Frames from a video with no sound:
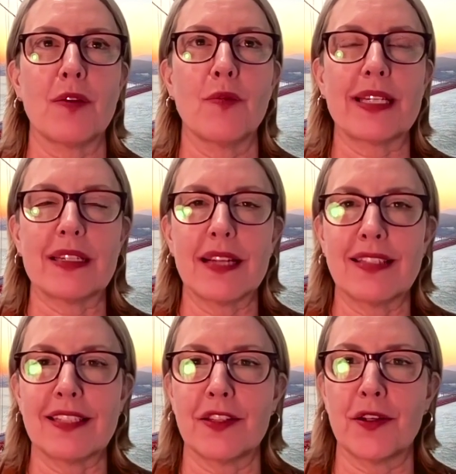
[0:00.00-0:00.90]

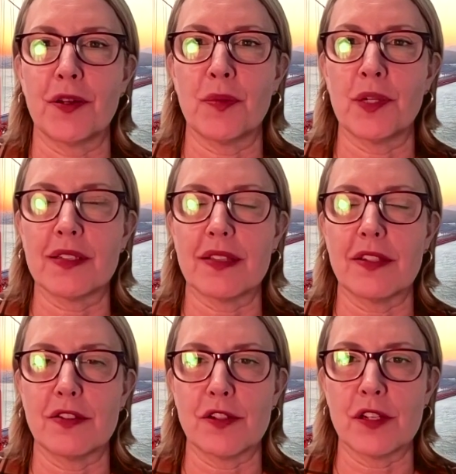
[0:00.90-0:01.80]
recognizing the good work that
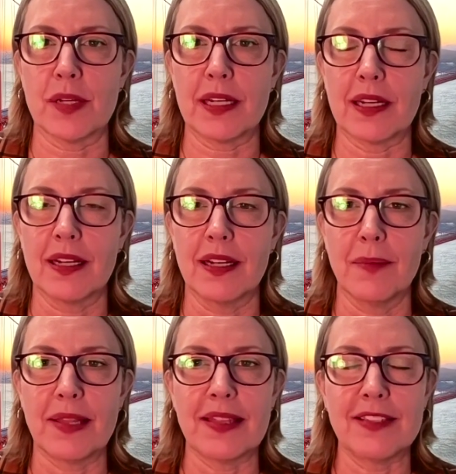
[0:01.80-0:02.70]
they're doing, I
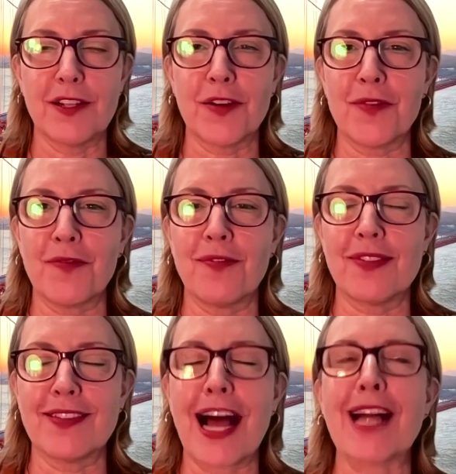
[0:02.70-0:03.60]
mean, these are
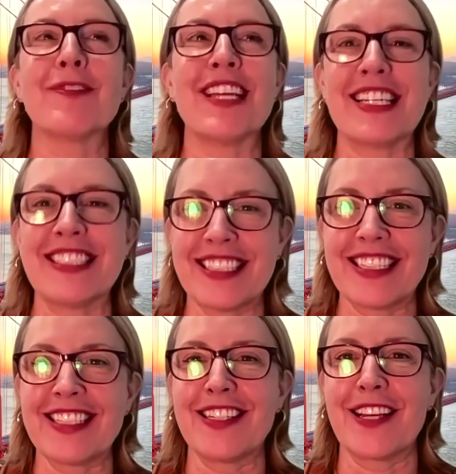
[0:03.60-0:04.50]

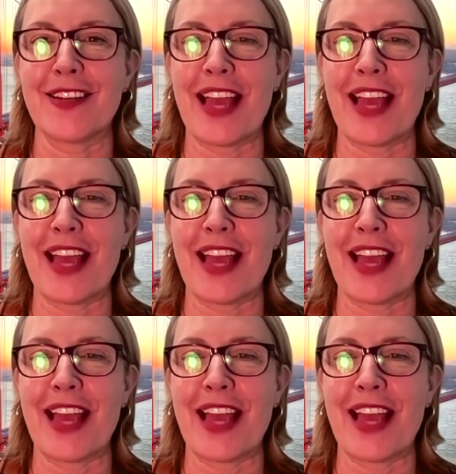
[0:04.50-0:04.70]
time-tested,